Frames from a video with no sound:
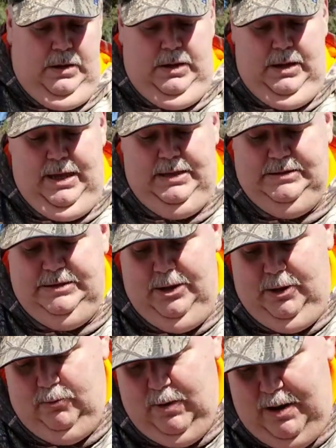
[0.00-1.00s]
it's still
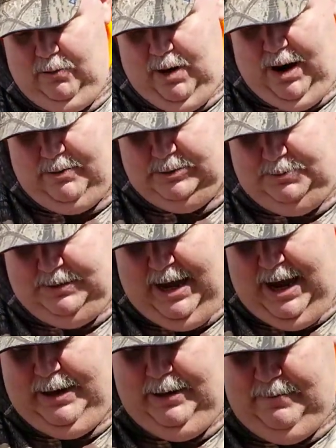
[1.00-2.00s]
right where I was
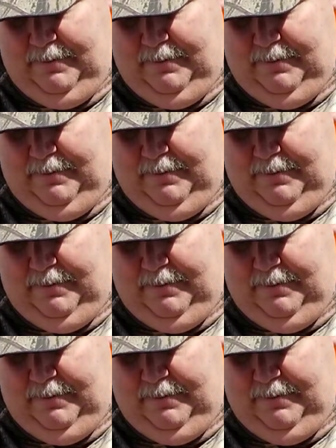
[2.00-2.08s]
batoning.